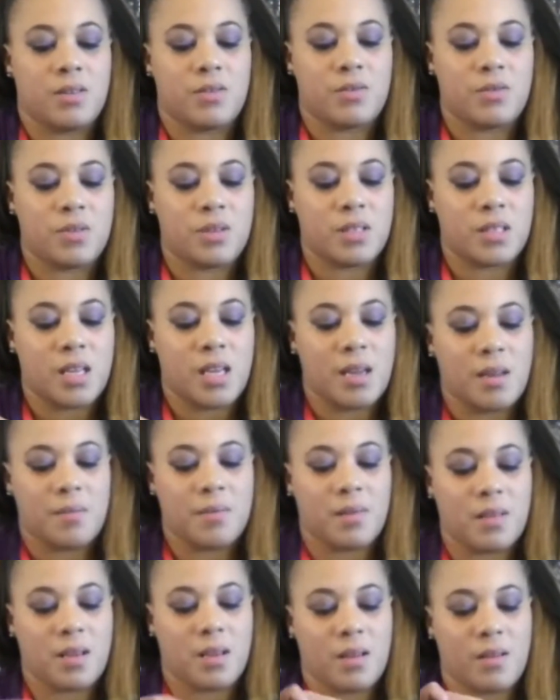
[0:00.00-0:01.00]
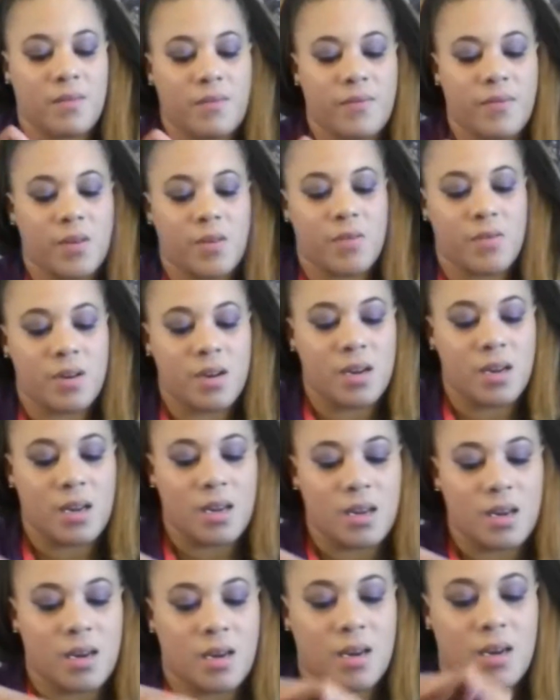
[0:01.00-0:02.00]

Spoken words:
Do the same thing, fold it in.